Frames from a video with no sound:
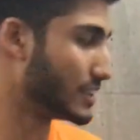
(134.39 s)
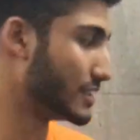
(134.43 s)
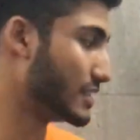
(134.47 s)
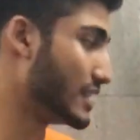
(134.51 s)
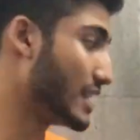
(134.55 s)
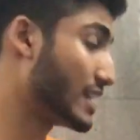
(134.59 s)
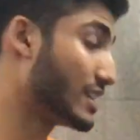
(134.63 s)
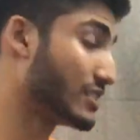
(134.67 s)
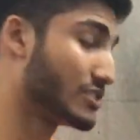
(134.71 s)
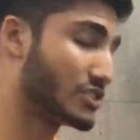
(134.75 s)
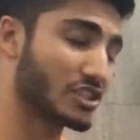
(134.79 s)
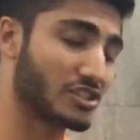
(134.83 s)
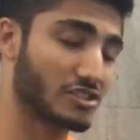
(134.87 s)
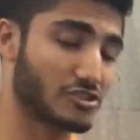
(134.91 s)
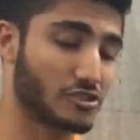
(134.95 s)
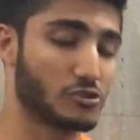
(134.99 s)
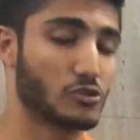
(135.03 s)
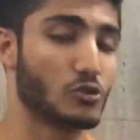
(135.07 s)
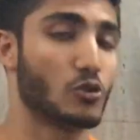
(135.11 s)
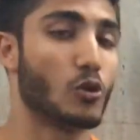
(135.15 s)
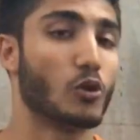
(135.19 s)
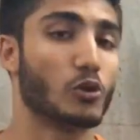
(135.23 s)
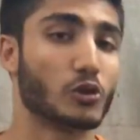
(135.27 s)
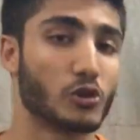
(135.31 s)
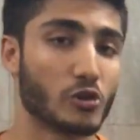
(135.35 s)
They can just
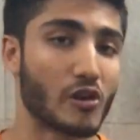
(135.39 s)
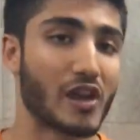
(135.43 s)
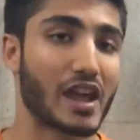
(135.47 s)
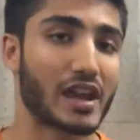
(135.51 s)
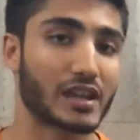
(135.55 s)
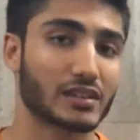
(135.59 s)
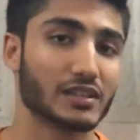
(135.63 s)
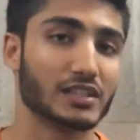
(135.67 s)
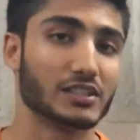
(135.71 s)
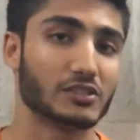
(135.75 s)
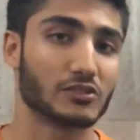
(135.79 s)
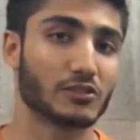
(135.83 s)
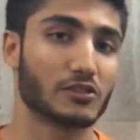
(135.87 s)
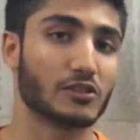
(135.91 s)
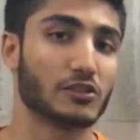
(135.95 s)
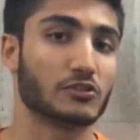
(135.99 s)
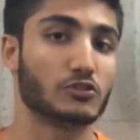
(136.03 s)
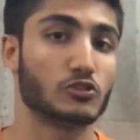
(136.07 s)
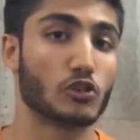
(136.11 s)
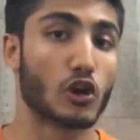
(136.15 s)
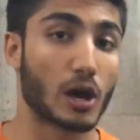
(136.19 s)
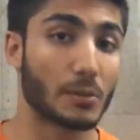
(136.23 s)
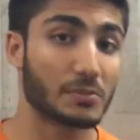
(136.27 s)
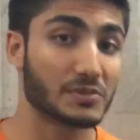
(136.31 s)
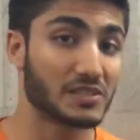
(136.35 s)
go directly to the
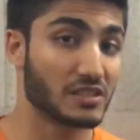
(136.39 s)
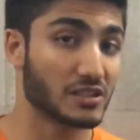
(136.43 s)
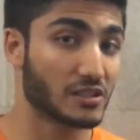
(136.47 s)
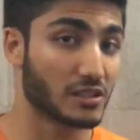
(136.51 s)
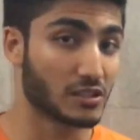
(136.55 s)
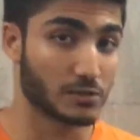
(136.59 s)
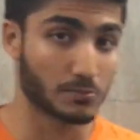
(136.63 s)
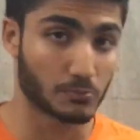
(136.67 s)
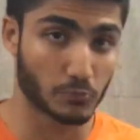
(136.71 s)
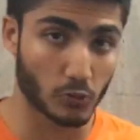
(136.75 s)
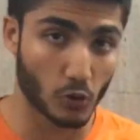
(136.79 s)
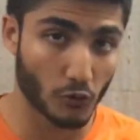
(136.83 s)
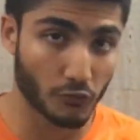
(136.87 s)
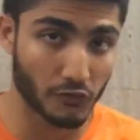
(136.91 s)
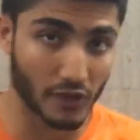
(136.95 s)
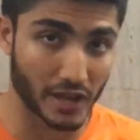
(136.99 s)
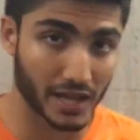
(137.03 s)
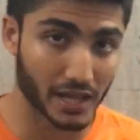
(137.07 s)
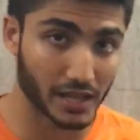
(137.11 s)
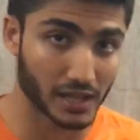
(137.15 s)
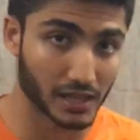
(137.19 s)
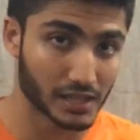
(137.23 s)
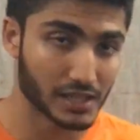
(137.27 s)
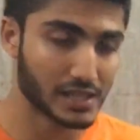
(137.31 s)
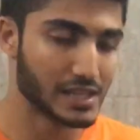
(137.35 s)
job seeker's
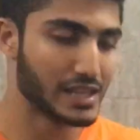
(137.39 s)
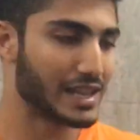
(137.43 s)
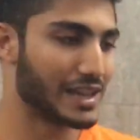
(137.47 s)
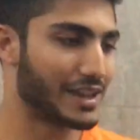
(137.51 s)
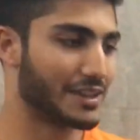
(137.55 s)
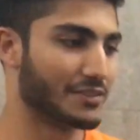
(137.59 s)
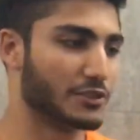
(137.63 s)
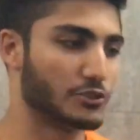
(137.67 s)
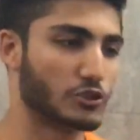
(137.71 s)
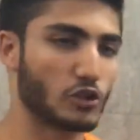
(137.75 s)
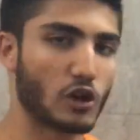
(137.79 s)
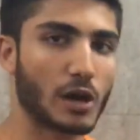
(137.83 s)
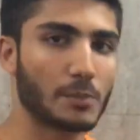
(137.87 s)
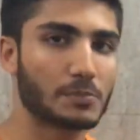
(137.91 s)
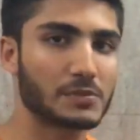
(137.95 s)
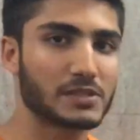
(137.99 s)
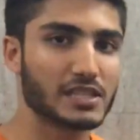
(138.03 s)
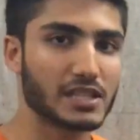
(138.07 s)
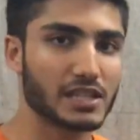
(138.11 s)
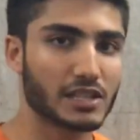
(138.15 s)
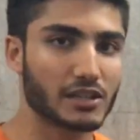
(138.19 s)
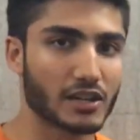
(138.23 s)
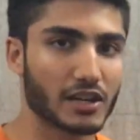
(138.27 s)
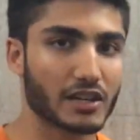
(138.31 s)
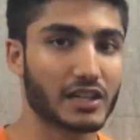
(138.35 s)
profile, and the job
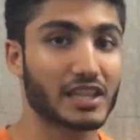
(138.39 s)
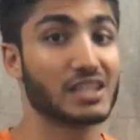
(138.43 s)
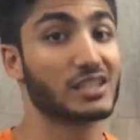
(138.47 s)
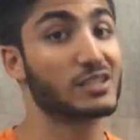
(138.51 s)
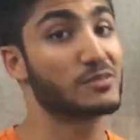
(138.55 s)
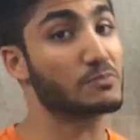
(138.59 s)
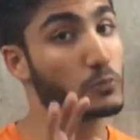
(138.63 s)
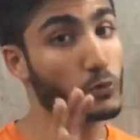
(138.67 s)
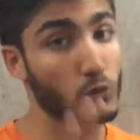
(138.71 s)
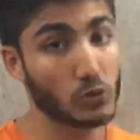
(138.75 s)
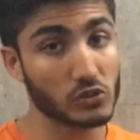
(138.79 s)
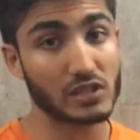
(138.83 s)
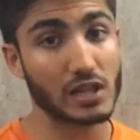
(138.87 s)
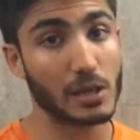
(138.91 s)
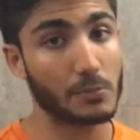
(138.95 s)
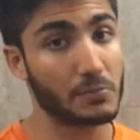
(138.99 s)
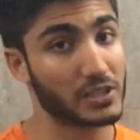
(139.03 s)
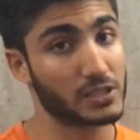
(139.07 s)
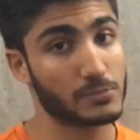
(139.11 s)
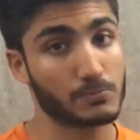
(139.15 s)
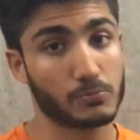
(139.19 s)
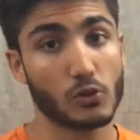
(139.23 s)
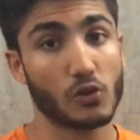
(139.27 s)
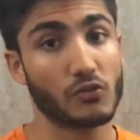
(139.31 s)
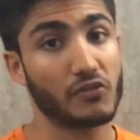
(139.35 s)
seeker can spruce up
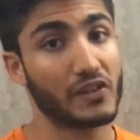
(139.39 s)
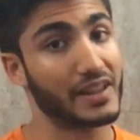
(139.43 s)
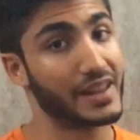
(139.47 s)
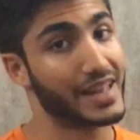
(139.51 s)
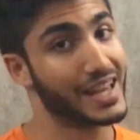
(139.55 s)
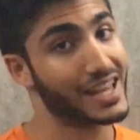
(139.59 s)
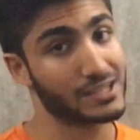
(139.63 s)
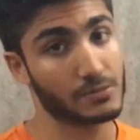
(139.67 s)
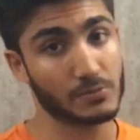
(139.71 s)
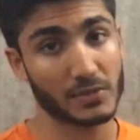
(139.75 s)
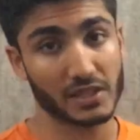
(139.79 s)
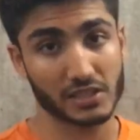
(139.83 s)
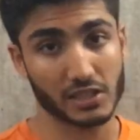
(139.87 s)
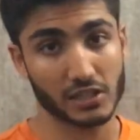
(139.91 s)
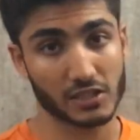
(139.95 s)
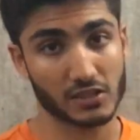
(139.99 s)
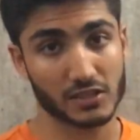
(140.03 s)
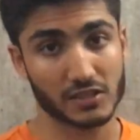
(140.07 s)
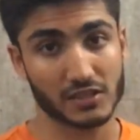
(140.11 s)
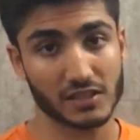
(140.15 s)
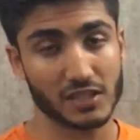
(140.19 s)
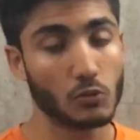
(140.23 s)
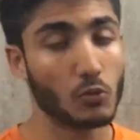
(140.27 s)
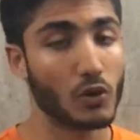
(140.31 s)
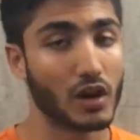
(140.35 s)
his profile as much
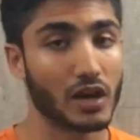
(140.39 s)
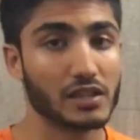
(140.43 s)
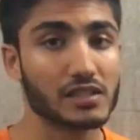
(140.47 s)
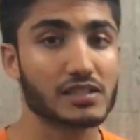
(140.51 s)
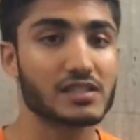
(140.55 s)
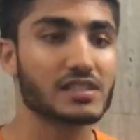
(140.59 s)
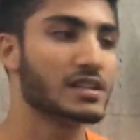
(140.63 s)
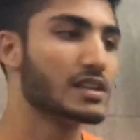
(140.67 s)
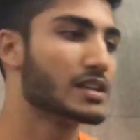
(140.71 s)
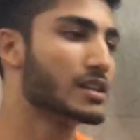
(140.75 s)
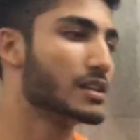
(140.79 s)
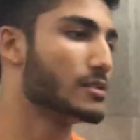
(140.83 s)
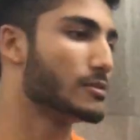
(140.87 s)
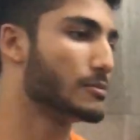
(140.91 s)
as he wants,